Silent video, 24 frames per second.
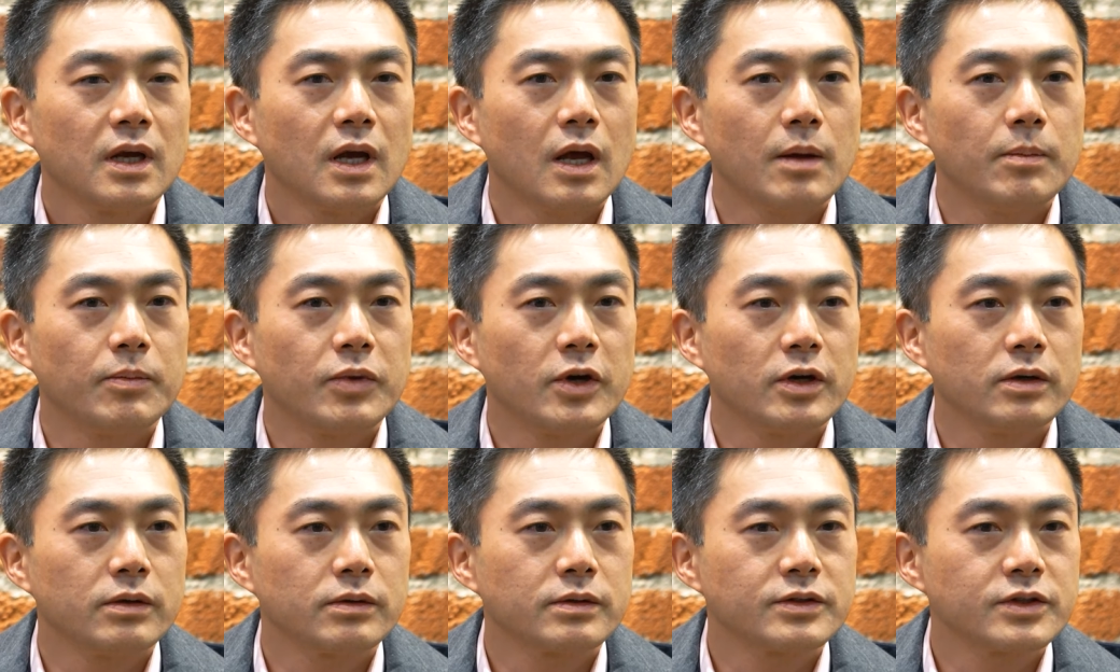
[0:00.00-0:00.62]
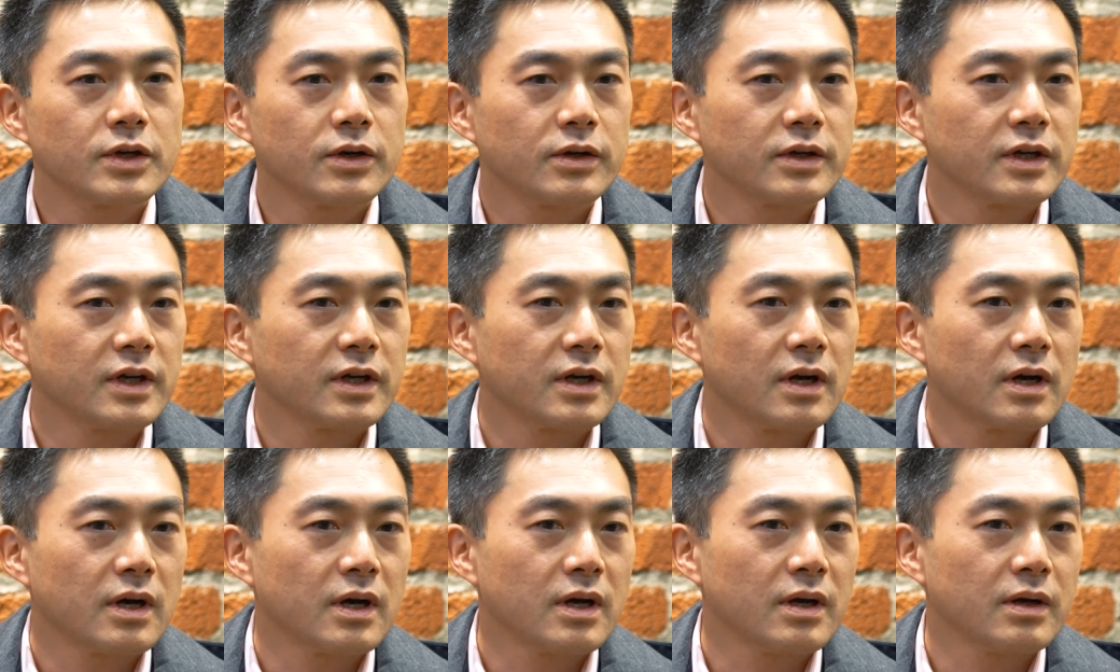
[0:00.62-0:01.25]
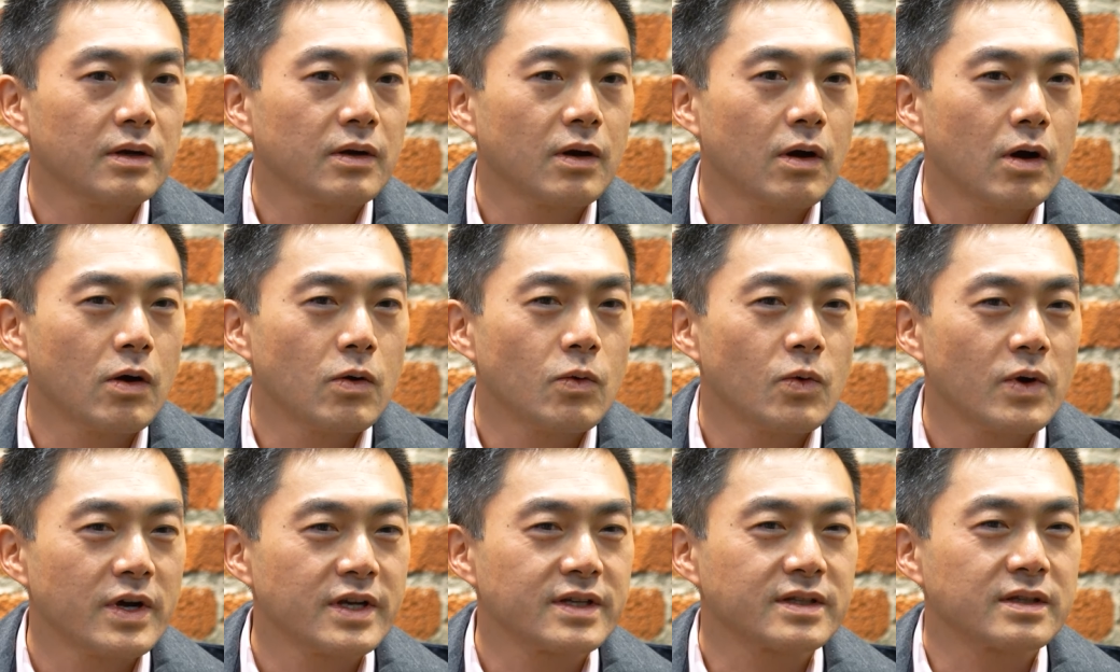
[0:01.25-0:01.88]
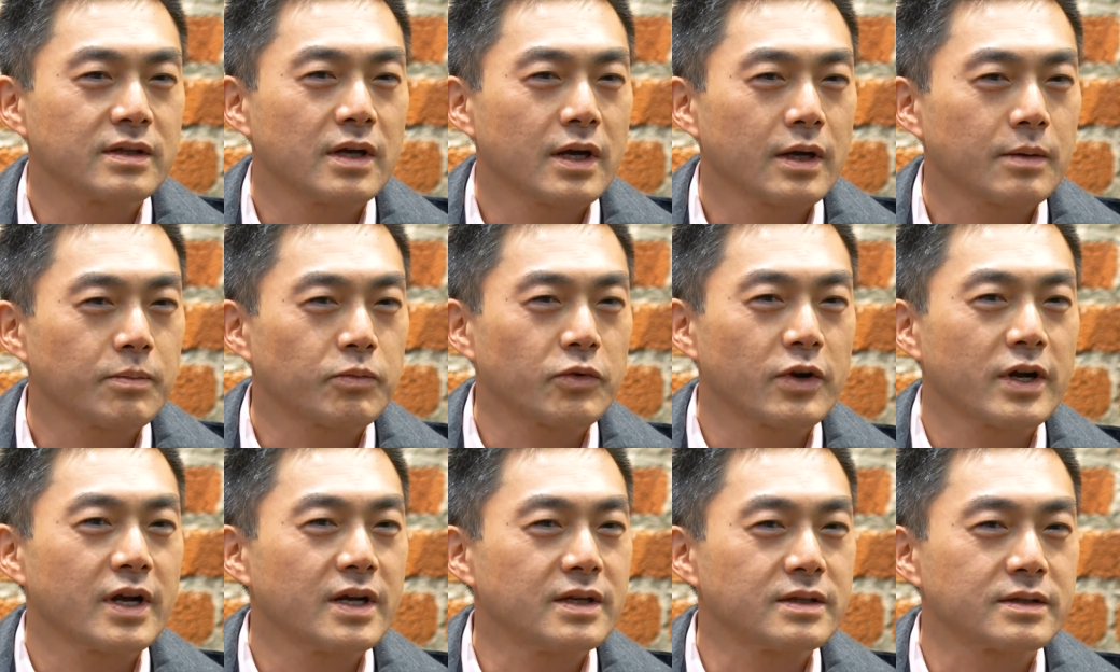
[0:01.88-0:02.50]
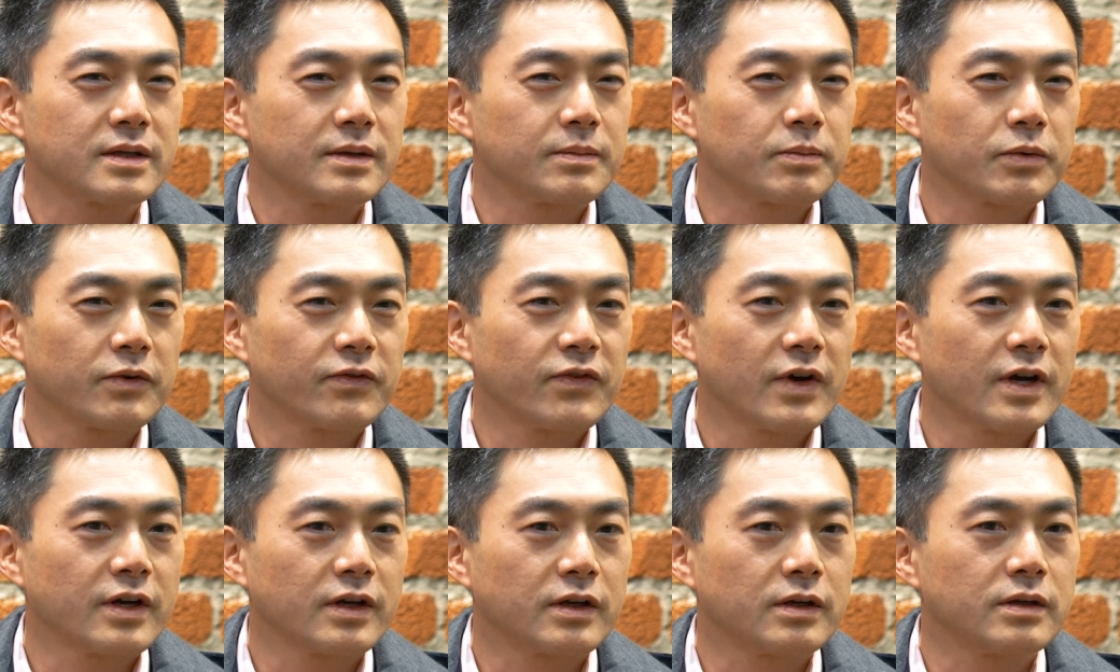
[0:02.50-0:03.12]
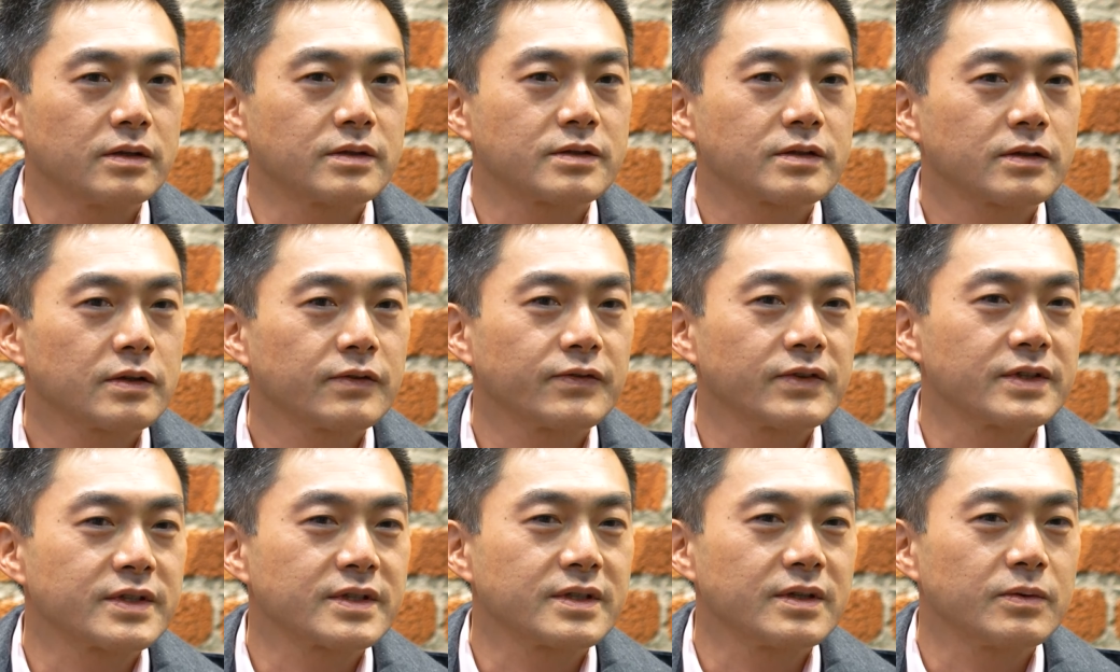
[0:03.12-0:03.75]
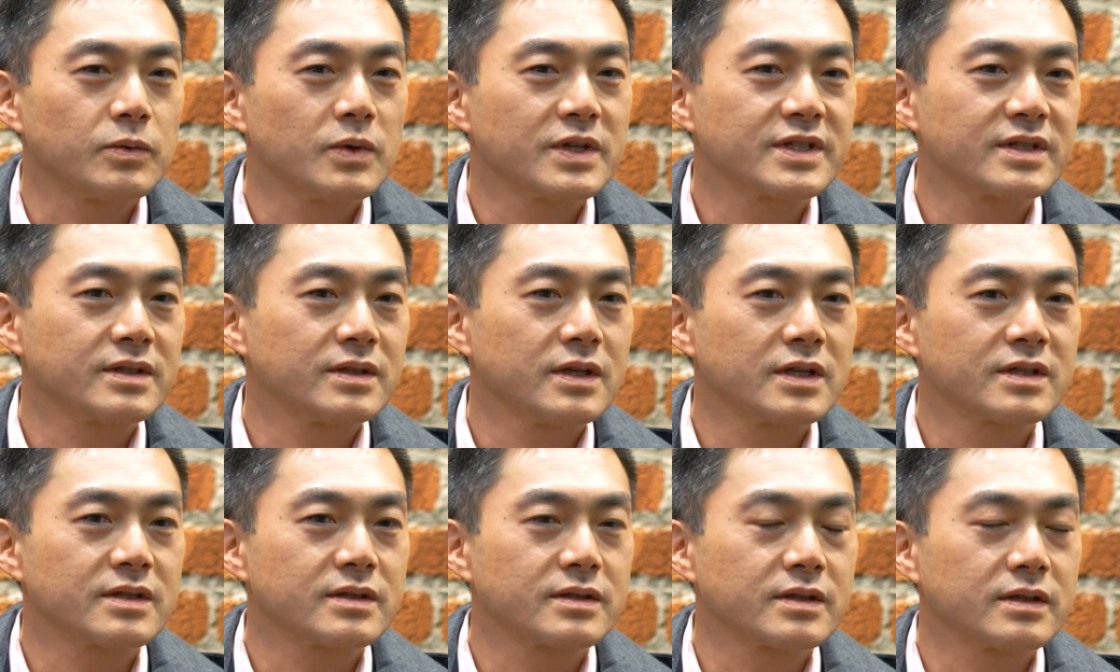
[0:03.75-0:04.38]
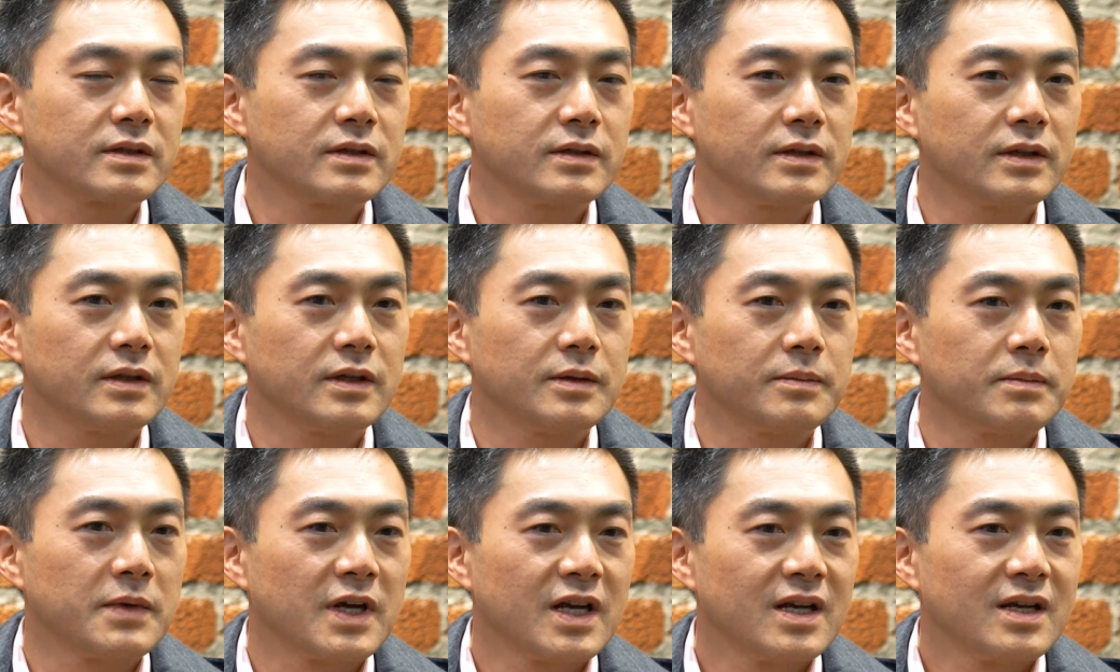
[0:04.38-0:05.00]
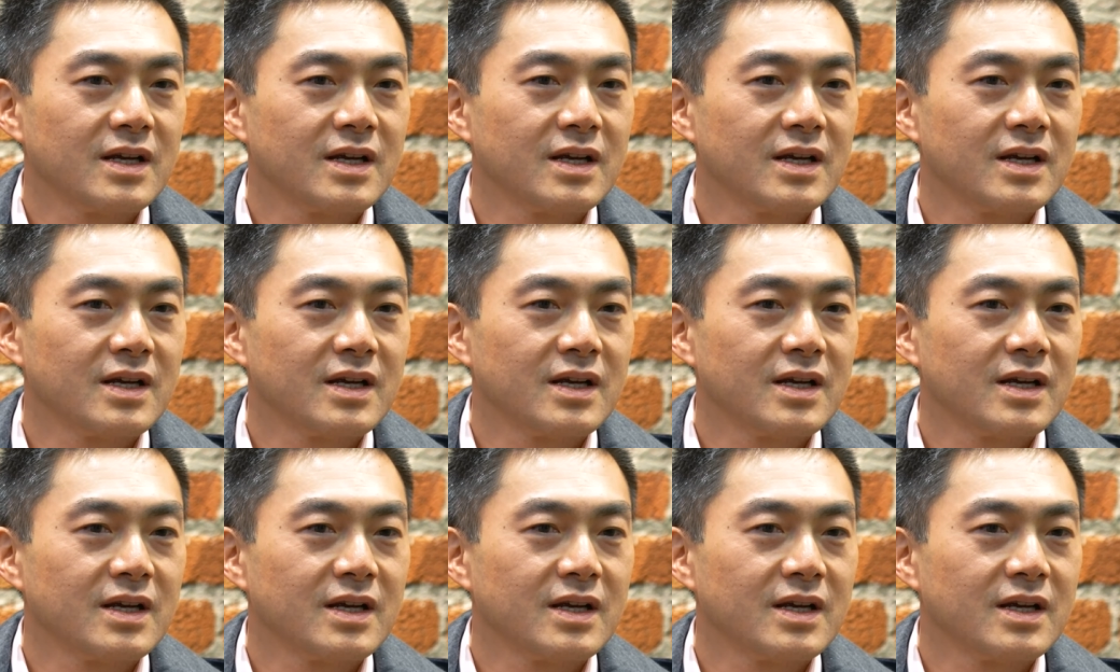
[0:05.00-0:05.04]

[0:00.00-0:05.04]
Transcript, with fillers: And both Tony and I always liked brands that provided good service. And it wasn't necessarily the,